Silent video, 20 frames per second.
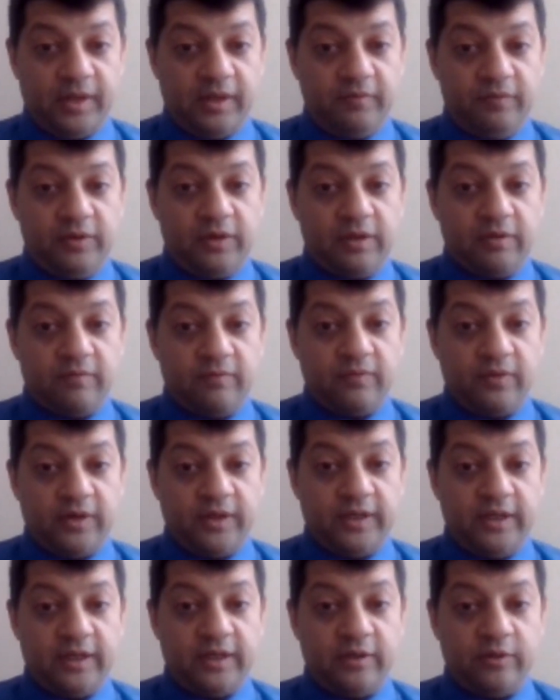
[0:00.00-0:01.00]
If you can
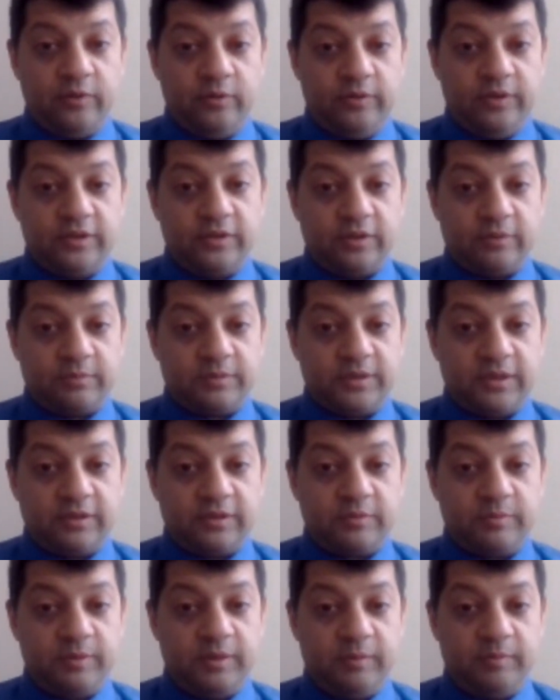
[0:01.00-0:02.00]
find out who the top
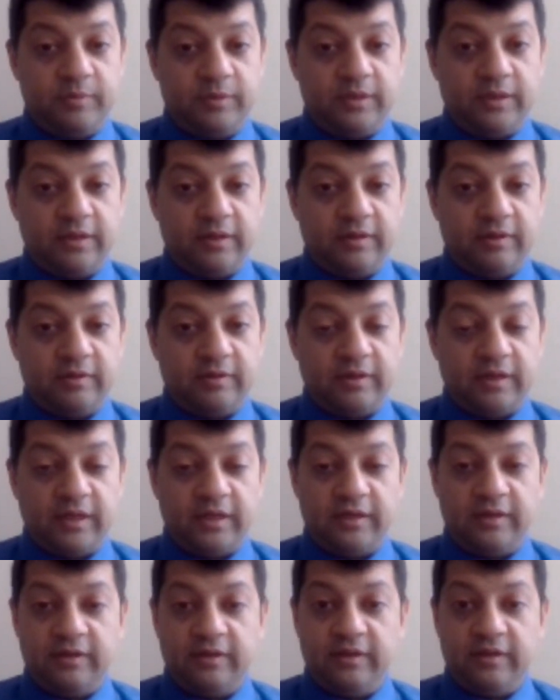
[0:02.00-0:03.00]
salespeople are,
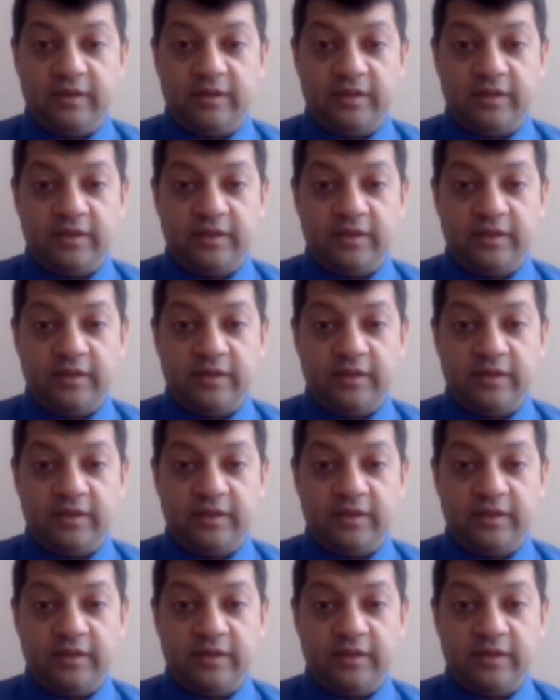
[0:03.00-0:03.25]
and